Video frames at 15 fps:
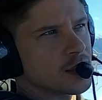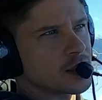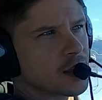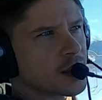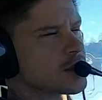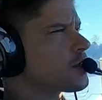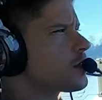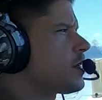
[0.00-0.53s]

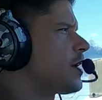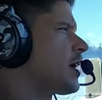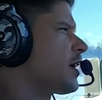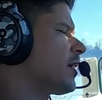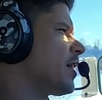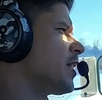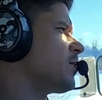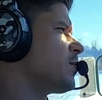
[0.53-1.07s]
it's also saying
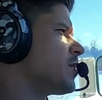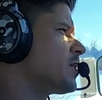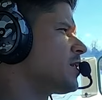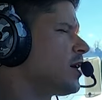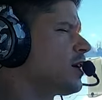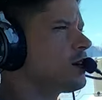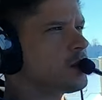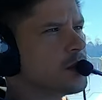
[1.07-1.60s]
I landed with a
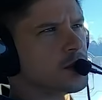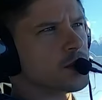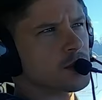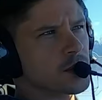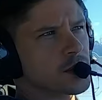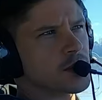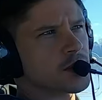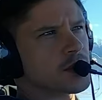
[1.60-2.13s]

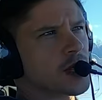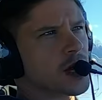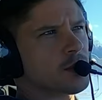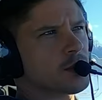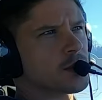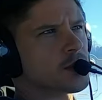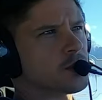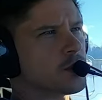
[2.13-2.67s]
tailwind, which is
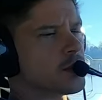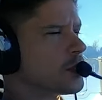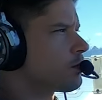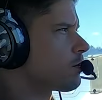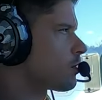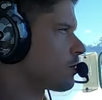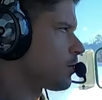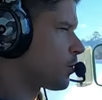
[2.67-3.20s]
not what the
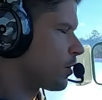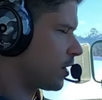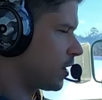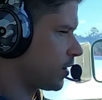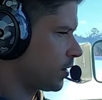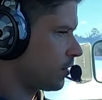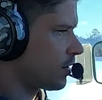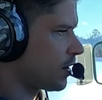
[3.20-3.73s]
winds were
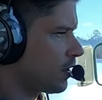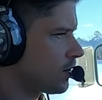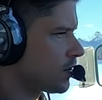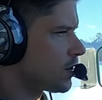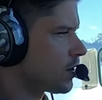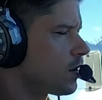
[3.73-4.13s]
reporting on the ground.